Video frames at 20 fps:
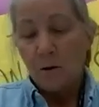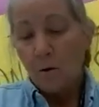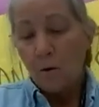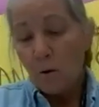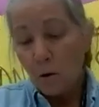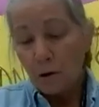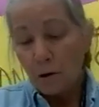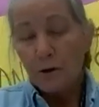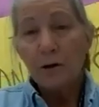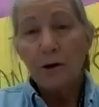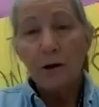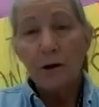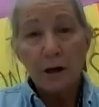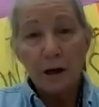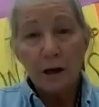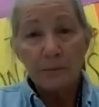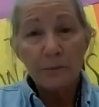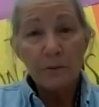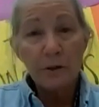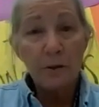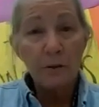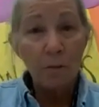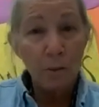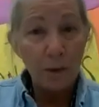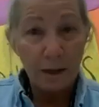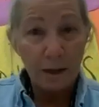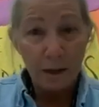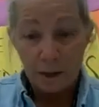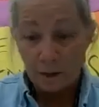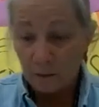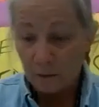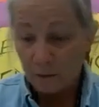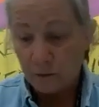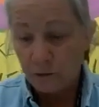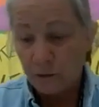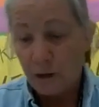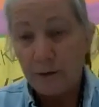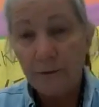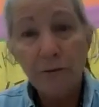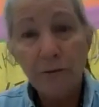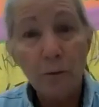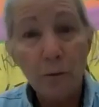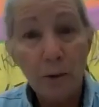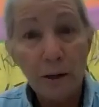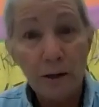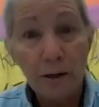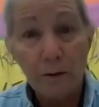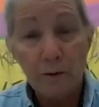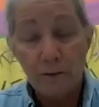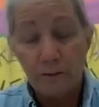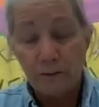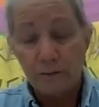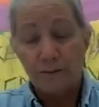or you can come to the window, drive-through window,